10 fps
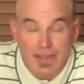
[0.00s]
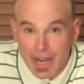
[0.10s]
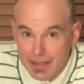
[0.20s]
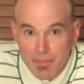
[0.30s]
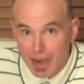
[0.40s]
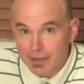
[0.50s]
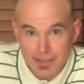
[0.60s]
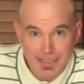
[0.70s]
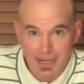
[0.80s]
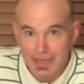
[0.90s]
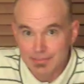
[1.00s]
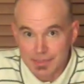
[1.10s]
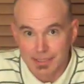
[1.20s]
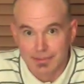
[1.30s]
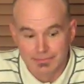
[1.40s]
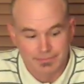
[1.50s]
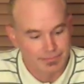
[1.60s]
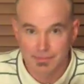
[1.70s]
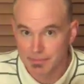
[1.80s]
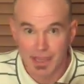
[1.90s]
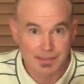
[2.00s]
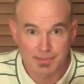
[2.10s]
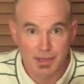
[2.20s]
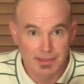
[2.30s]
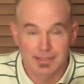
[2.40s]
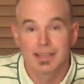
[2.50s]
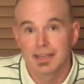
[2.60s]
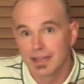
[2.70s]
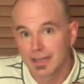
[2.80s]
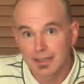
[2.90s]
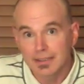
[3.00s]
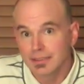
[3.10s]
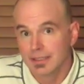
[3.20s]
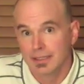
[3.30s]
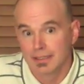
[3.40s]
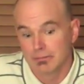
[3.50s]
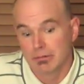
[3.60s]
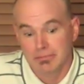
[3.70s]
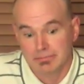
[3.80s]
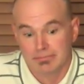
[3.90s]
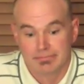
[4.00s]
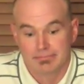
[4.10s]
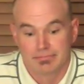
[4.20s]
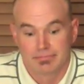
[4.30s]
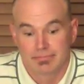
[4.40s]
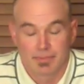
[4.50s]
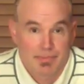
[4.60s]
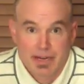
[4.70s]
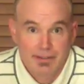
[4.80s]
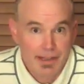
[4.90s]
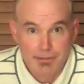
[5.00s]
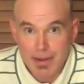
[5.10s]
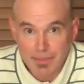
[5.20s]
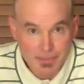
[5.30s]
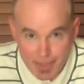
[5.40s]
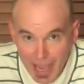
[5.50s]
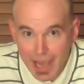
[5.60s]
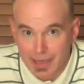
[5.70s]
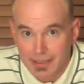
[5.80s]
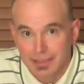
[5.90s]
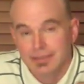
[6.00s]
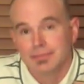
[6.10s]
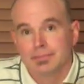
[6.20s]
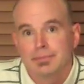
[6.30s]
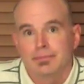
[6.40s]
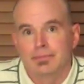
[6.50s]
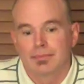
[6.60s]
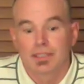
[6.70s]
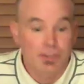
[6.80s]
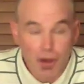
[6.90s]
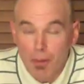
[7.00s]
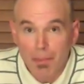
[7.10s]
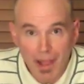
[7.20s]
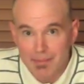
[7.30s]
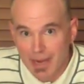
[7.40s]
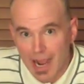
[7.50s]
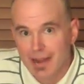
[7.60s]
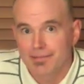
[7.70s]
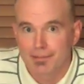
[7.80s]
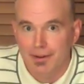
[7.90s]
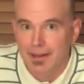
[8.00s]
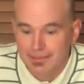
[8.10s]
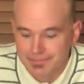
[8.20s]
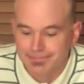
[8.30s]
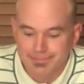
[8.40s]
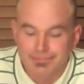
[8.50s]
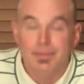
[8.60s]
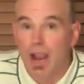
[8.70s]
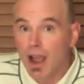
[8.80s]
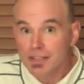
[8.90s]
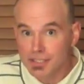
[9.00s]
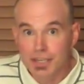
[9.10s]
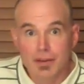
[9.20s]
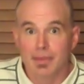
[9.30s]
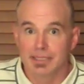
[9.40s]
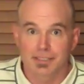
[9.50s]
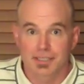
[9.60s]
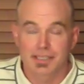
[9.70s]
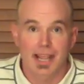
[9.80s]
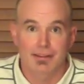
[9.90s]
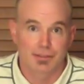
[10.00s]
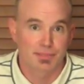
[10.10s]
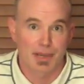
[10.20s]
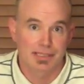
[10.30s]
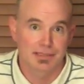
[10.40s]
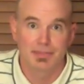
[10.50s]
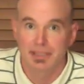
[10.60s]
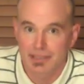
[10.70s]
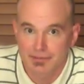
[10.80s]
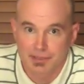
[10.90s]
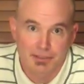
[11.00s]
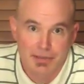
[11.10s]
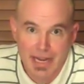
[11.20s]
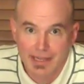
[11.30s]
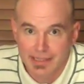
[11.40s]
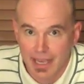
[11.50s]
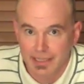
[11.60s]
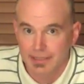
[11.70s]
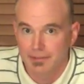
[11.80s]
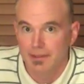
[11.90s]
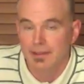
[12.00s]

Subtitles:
And in modern times, as opposed to in here, well, apparently rape is bad. So don't blame God for it. Us humans should take responsibility for creating that evil.